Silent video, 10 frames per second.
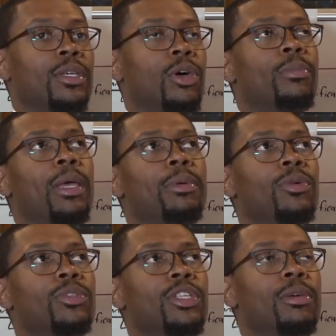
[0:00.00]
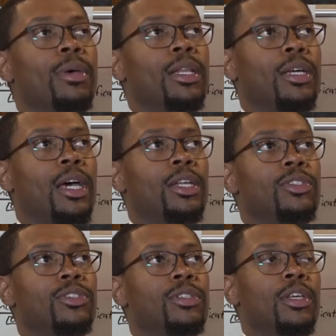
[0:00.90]
or maybe it was the
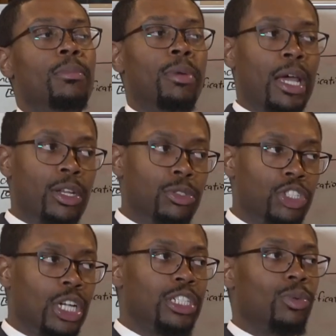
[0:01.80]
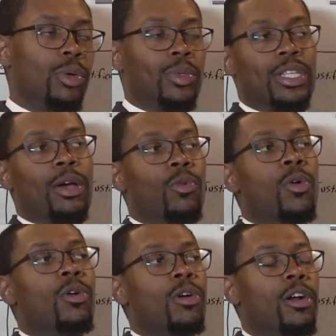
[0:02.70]
Amalekites, but I know Joshua was at
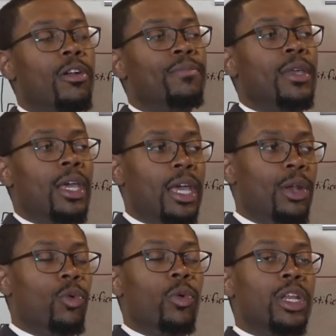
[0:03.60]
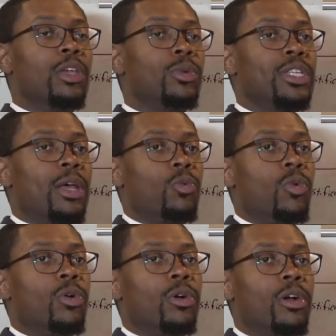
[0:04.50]
war, and when he was at
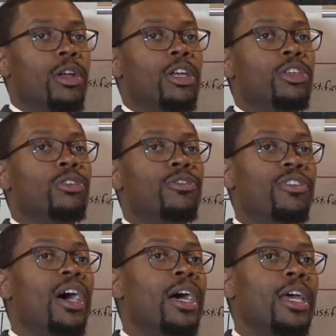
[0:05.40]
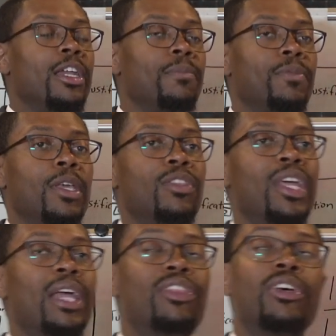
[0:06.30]
war, you'll find
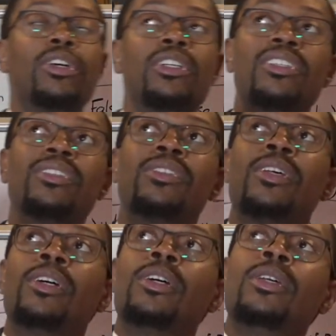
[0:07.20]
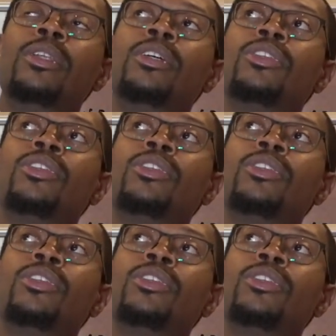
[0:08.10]
that the sun